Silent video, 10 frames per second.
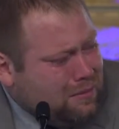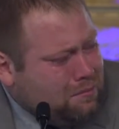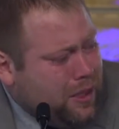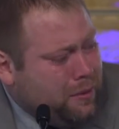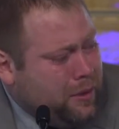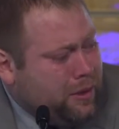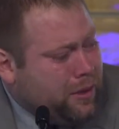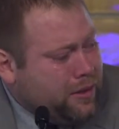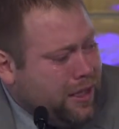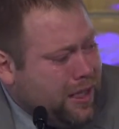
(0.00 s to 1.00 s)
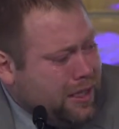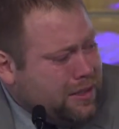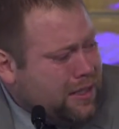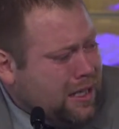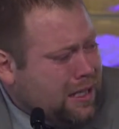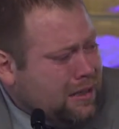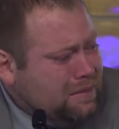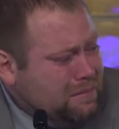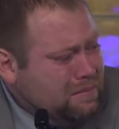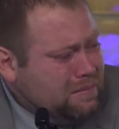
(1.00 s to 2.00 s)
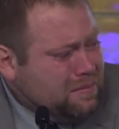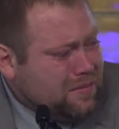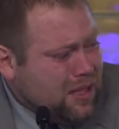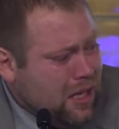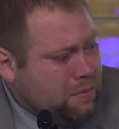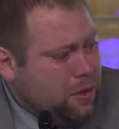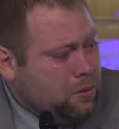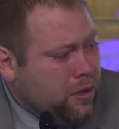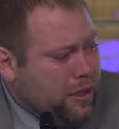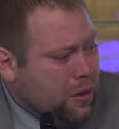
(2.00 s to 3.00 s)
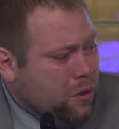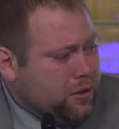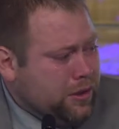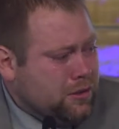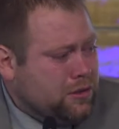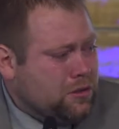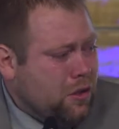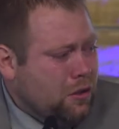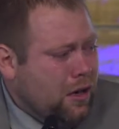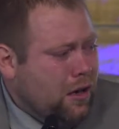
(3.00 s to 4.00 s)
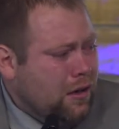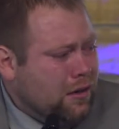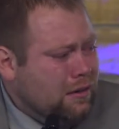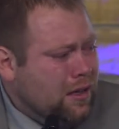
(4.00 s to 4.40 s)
made me realize been withholding so long.